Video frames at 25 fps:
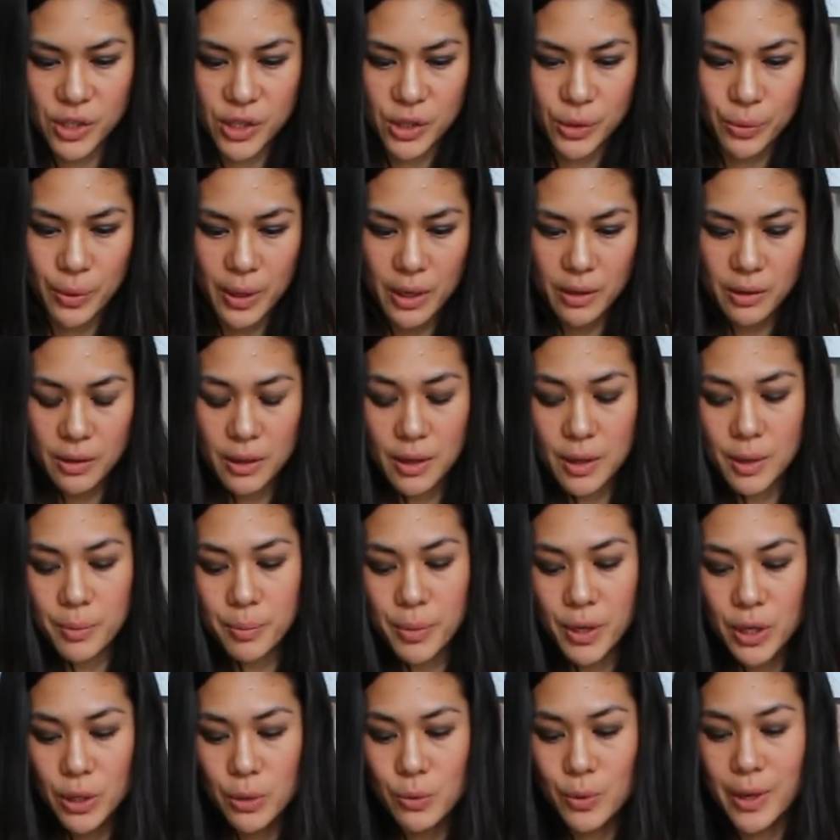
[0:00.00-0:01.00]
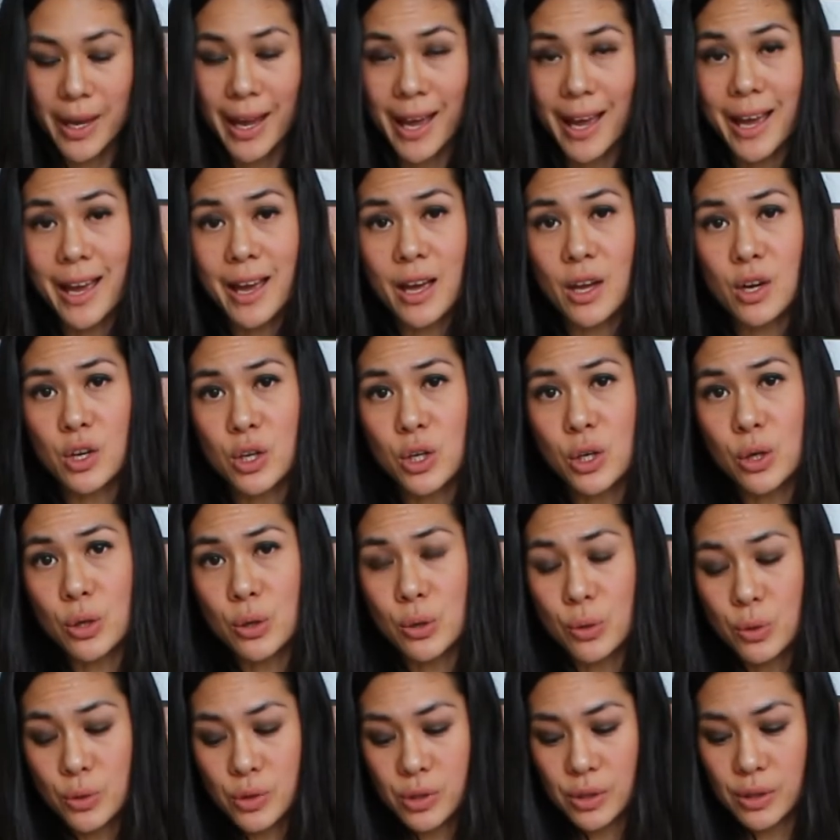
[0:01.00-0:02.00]
to it, but you can
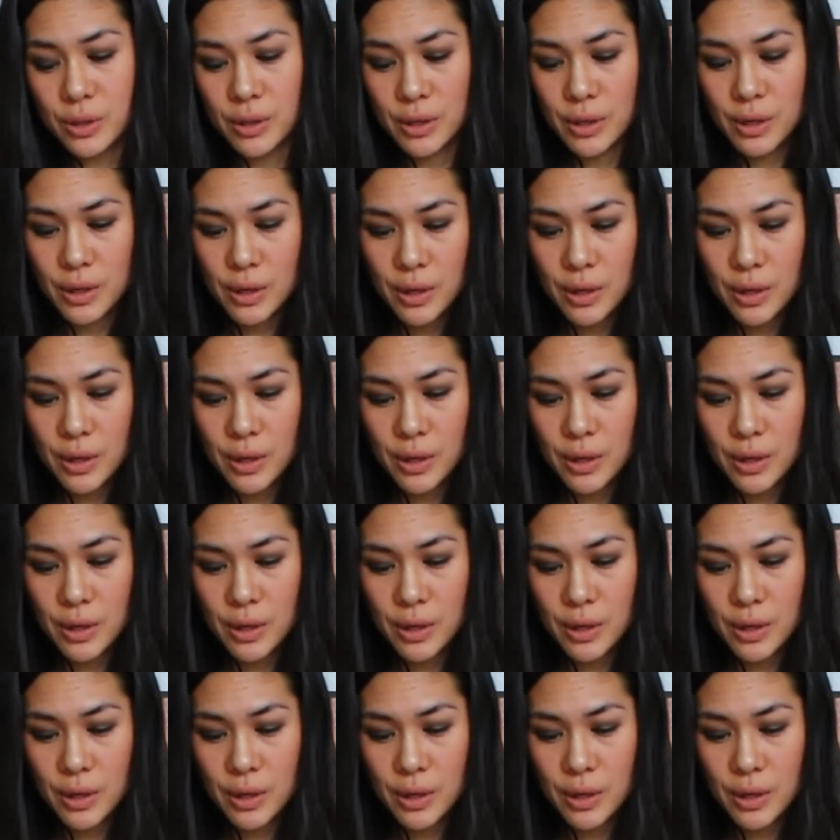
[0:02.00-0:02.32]
use